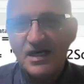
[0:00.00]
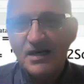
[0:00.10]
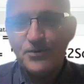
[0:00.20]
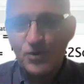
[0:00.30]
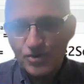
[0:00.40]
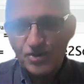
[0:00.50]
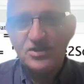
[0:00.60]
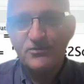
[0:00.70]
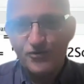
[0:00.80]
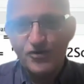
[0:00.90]
approach
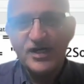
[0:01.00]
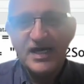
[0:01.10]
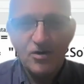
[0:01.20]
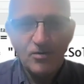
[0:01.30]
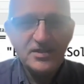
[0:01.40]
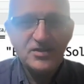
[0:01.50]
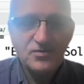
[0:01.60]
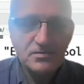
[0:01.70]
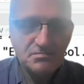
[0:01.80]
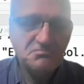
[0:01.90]
them for now, but
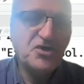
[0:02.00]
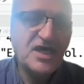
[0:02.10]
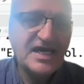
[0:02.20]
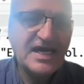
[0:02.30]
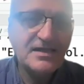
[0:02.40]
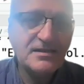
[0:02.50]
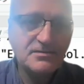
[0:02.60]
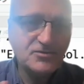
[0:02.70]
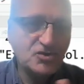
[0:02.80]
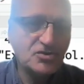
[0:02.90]
we can add
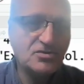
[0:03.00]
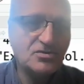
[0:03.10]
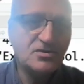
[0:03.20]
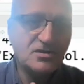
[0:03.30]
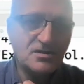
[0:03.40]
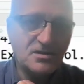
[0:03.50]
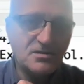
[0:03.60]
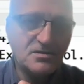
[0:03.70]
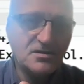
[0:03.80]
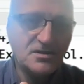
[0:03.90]
them to
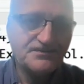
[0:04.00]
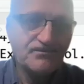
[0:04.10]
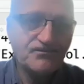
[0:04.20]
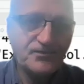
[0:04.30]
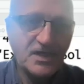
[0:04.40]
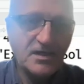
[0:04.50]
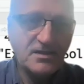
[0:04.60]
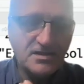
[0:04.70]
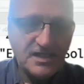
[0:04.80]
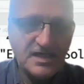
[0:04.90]

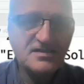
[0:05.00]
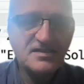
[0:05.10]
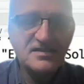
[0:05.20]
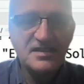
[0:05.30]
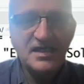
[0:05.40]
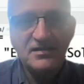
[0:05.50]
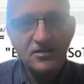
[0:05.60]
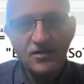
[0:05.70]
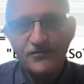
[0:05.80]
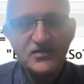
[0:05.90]
the tests and the
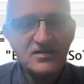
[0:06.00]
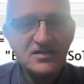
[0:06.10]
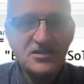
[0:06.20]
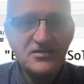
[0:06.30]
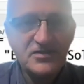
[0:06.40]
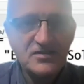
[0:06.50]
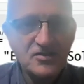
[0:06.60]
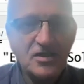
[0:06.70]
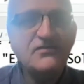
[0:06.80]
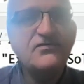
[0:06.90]
confidence intervals
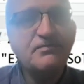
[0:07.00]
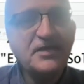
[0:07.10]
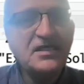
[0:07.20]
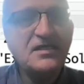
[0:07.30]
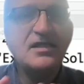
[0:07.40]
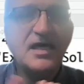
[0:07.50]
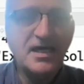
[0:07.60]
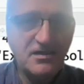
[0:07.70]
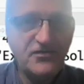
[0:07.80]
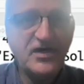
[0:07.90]
of mean
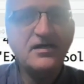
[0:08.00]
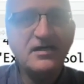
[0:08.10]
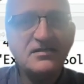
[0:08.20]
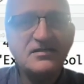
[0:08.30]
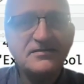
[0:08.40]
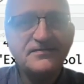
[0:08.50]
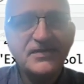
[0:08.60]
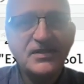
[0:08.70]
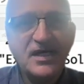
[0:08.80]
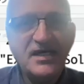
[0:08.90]
and variance.
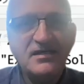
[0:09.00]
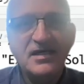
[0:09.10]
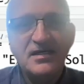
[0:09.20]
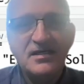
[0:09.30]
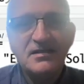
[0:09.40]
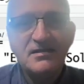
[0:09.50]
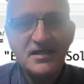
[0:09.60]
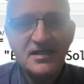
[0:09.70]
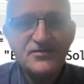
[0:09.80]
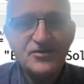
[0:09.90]
Okay?
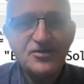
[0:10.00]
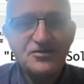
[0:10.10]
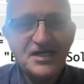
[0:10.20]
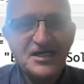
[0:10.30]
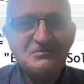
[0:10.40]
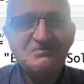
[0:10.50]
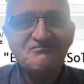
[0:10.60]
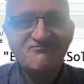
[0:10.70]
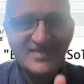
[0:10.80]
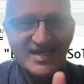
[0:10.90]
Thanks for your time
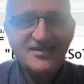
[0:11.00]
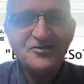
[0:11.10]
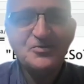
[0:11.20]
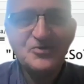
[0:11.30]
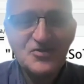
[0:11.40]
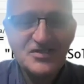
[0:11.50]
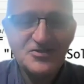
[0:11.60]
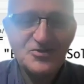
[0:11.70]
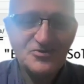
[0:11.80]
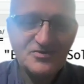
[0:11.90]
and hope to see you
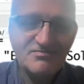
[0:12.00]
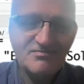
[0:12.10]
soon.